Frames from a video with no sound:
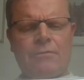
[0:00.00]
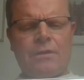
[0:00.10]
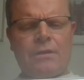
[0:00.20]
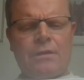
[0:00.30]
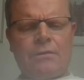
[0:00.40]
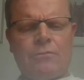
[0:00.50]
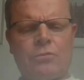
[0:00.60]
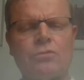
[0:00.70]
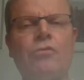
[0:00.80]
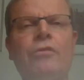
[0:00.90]

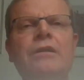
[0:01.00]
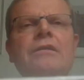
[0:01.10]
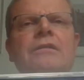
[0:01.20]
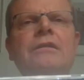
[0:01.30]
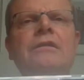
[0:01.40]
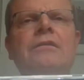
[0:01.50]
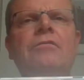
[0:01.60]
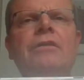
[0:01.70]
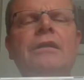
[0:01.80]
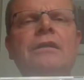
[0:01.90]
was originally
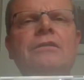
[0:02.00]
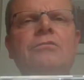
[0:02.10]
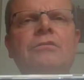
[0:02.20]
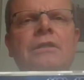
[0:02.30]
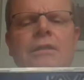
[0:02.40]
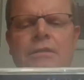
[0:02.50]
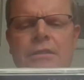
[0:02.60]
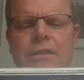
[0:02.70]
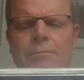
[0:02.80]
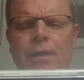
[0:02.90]
released on
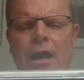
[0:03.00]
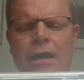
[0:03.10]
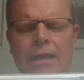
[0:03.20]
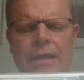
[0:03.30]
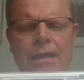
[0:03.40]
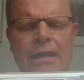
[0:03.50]
EMI